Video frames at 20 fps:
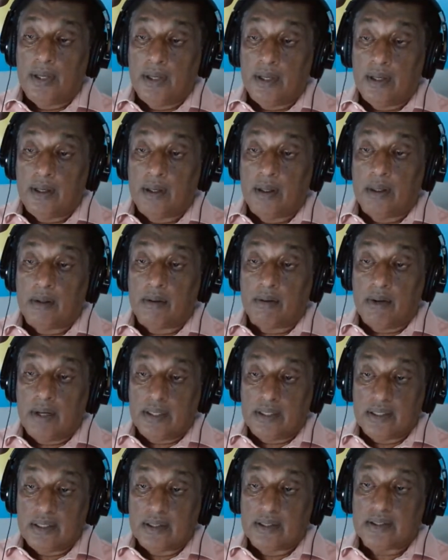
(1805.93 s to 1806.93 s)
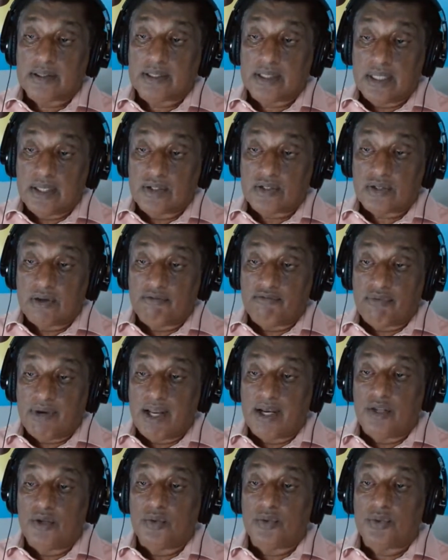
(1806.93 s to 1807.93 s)
bring greater sense of
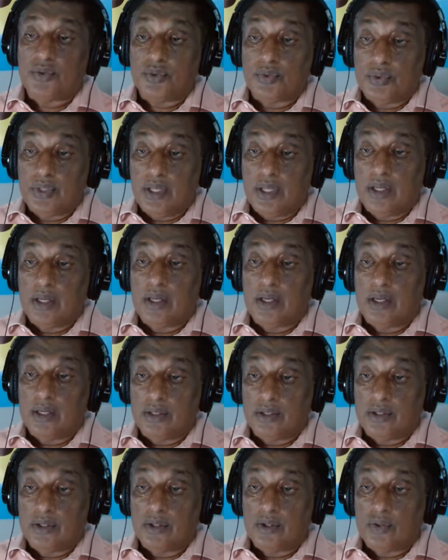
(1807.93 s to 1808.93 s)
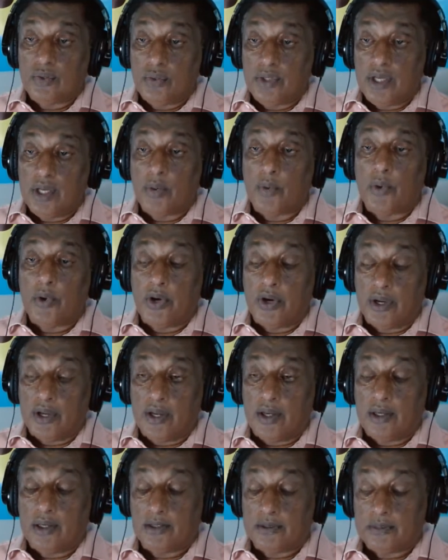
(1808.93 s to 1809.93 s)
value to to their work